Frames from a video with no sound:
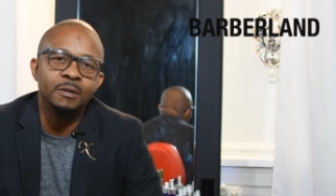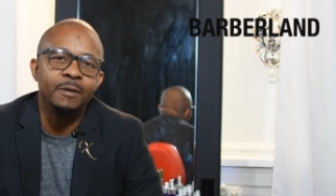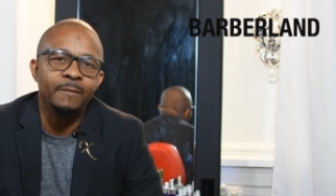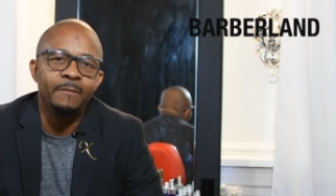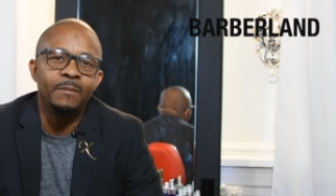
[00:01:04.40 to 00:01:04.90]

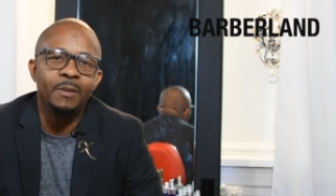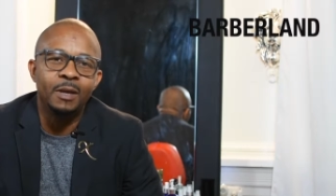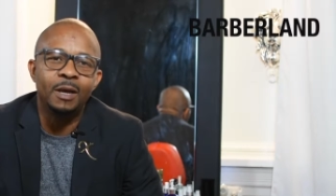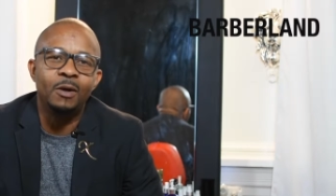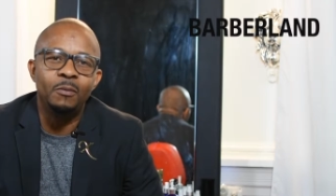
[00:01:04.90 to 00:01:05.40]
Okay.
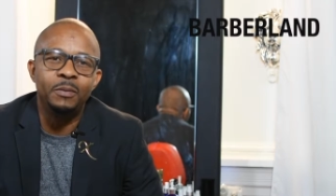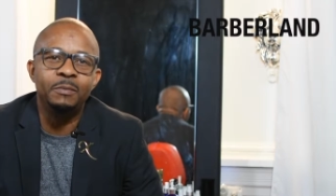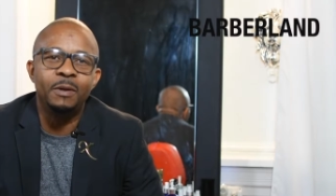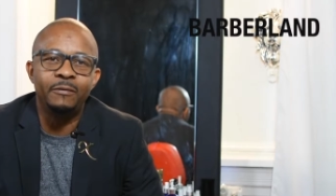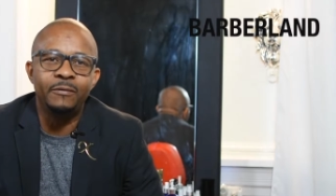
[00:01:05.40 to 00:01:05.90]
I
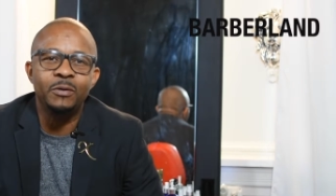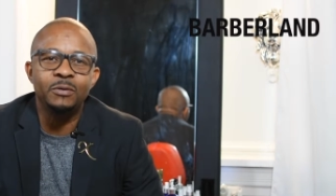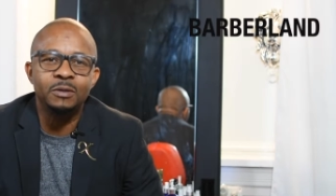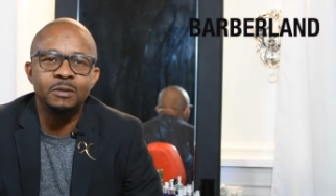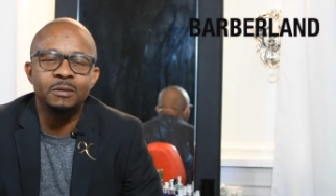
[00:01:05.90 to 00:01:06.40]
opened my
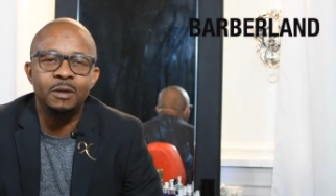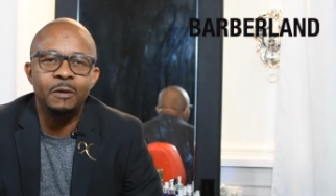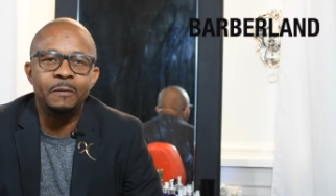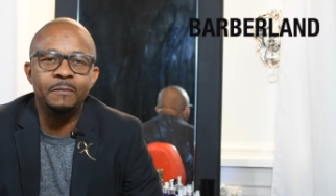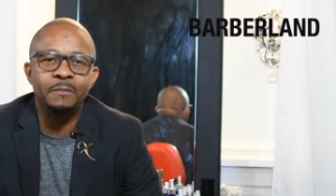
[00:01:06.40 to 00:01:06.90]
first
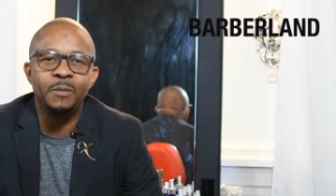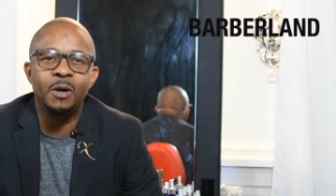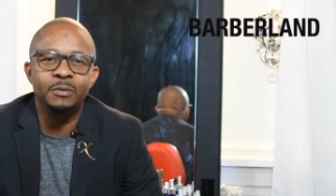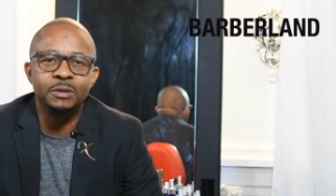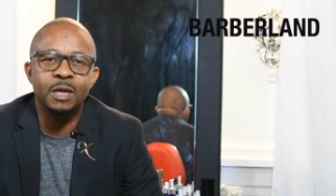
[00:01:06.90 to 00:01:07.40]
um,
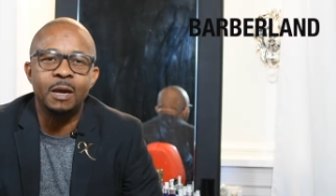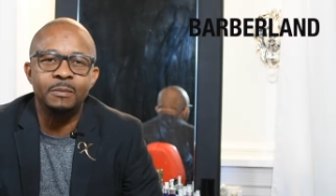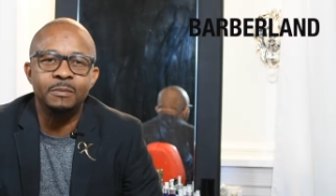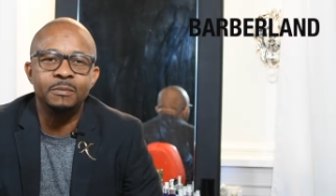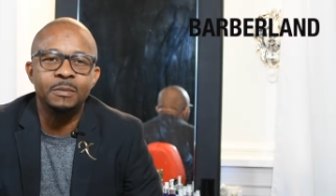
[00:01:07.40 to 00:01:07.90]
barbershop.
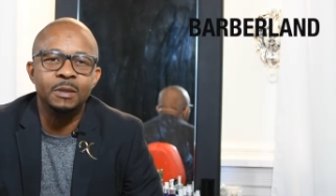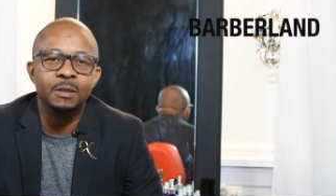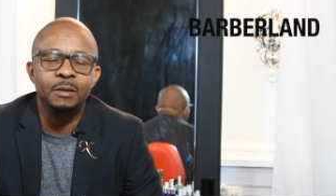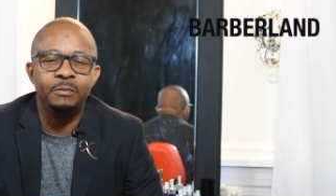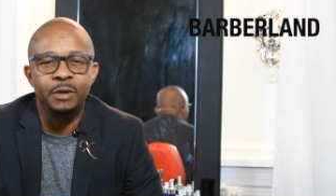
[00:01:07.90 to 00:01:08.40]

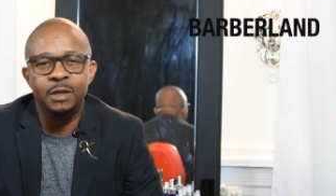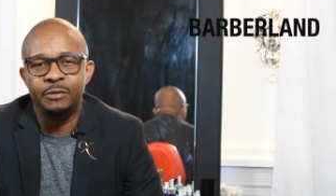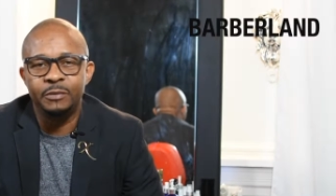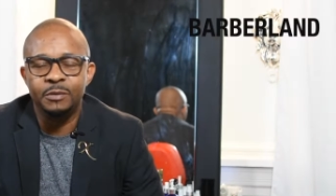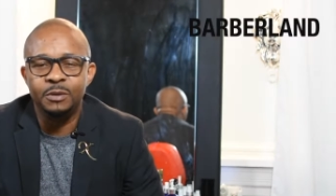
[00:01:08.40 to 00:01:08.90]
Me and
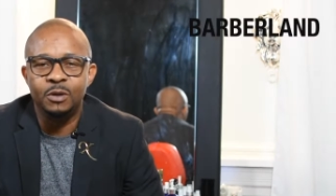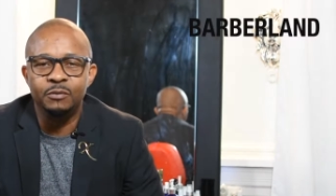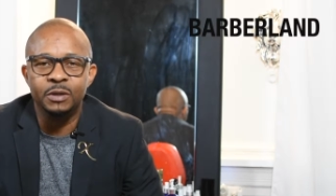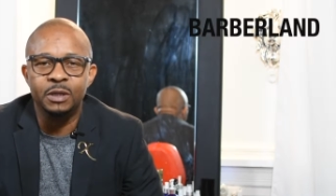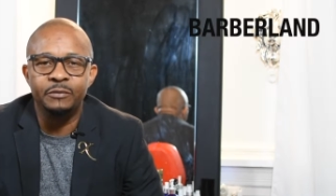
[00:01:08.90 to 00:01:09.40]
a you know
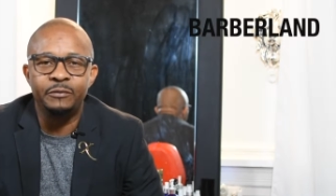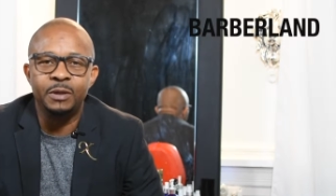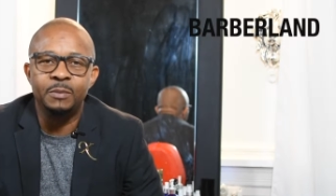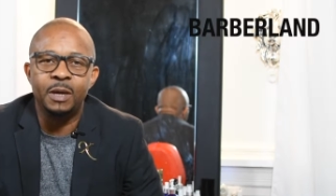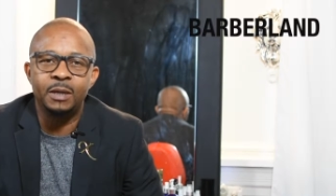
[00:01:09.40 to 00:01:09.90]
really good friend
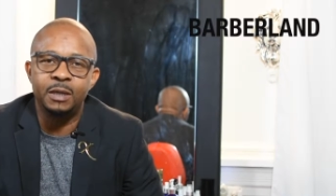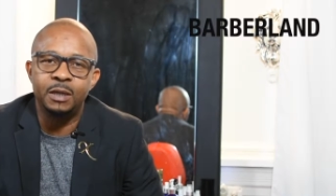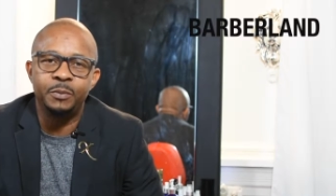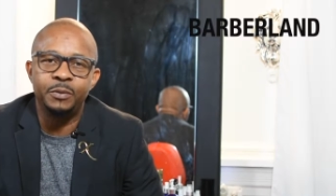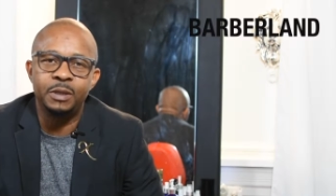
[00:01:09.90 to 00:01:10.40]
of mine, Kid
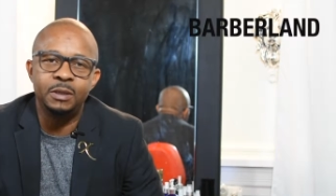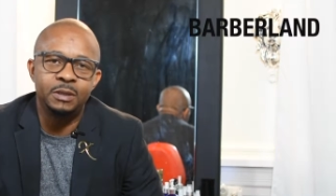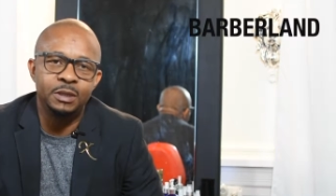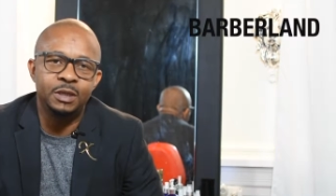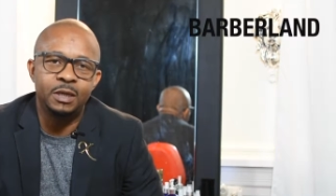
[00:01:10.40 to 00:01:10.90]
Capri,
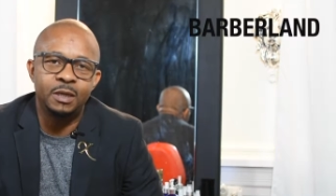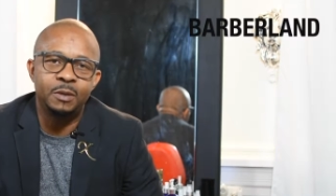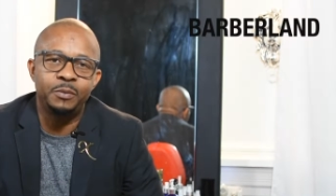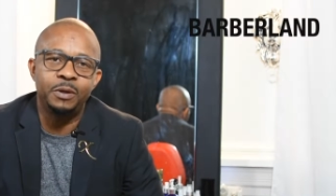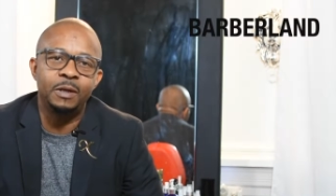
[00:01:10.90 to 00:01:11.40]
DJ Kid
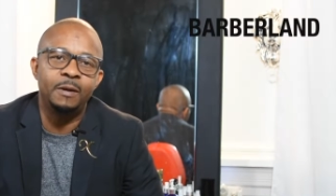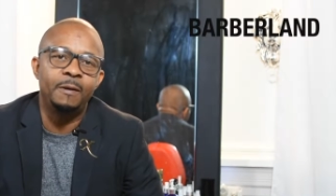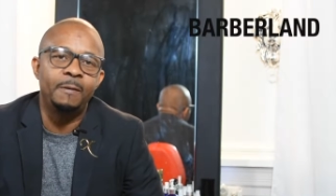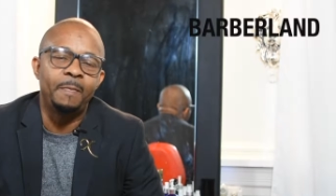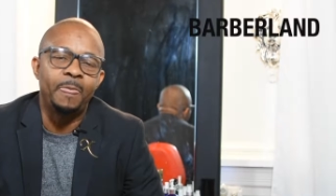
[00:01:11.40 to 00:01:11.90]
Capri.
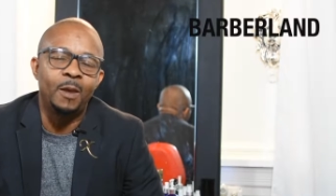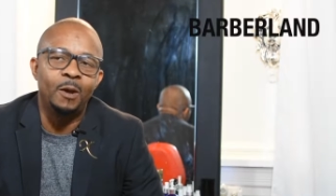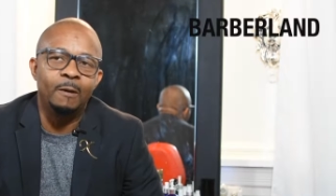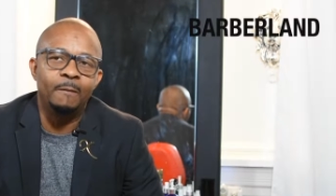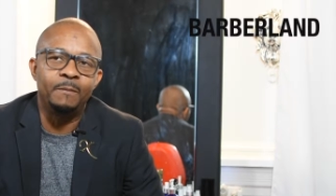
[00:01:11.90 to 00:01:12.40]
Yeah.
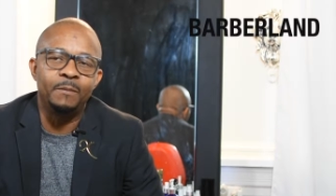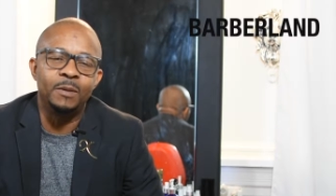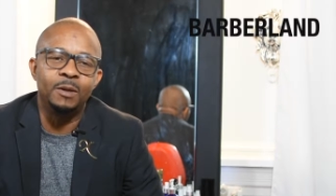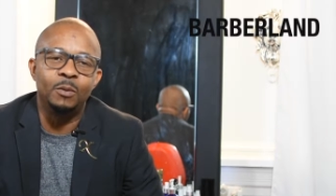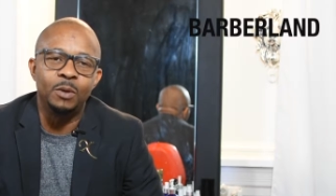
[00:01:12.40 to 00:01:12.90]
Um,
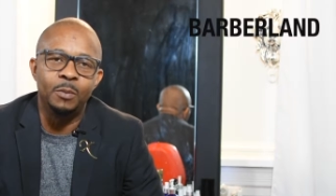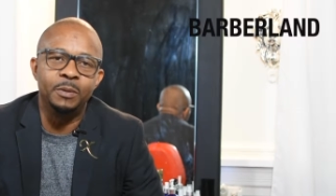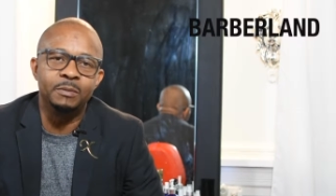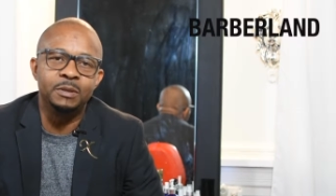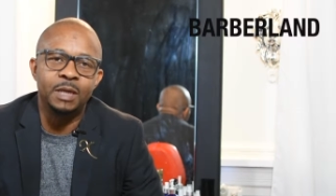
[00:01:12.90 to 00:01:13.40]
you know we
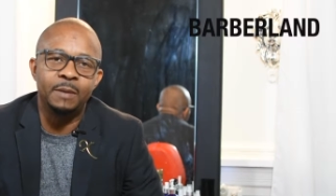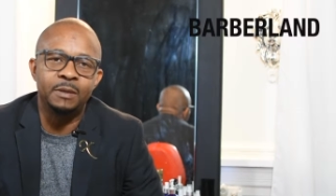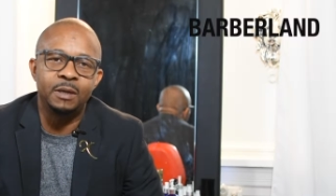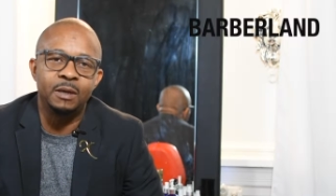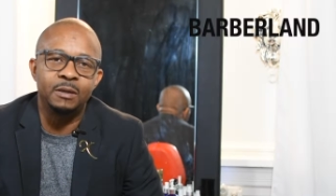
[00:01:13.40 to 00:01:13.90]
opened up the shop
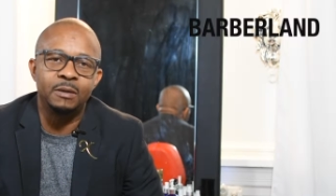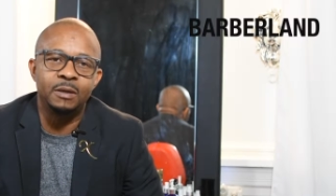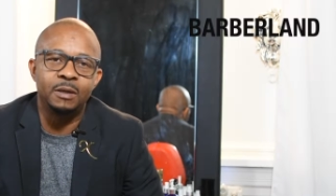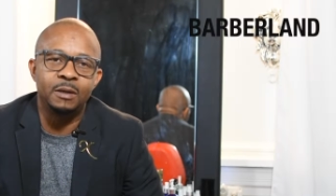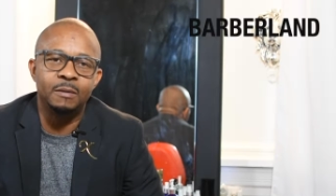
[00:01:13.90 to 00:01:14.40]
together,
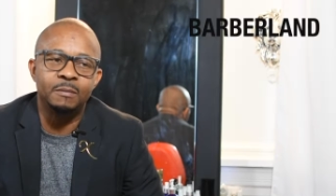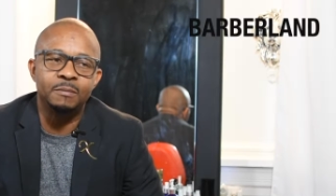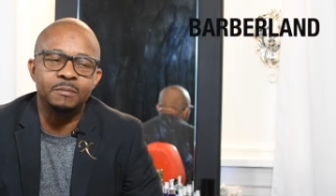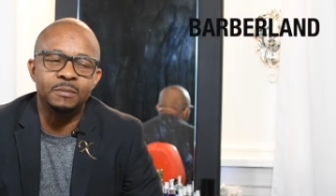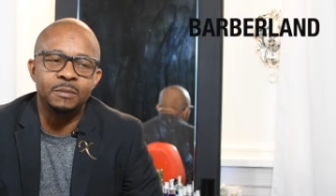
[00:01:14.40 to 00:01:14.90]
and um,
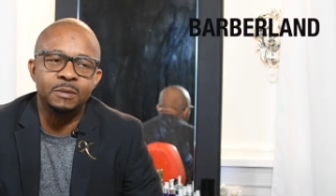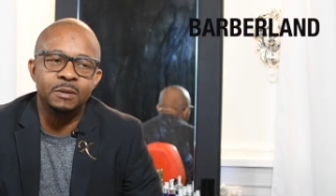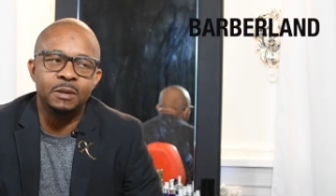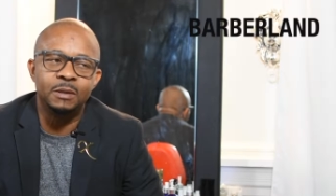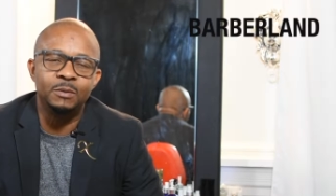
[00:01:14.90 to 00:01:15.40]

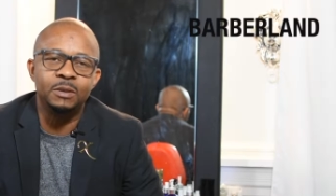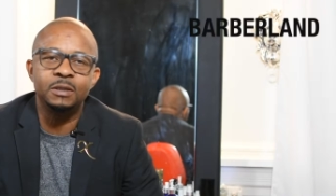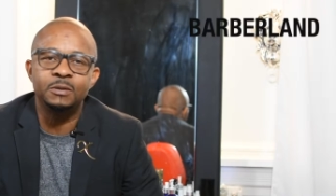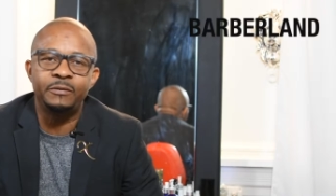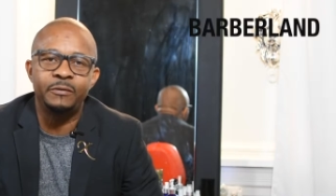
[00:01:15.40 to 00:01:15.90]
you know it was
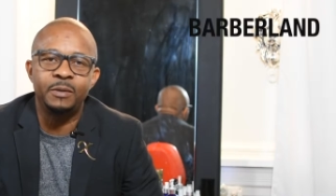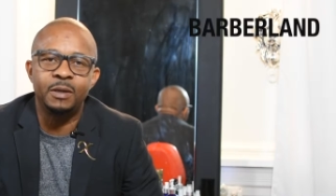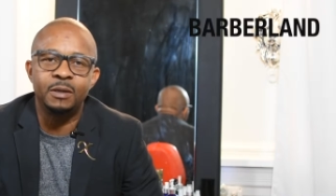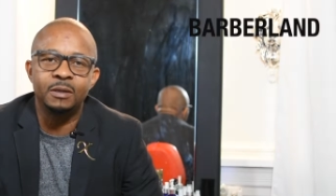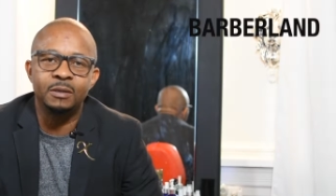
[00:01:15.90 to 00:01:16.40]
history from there.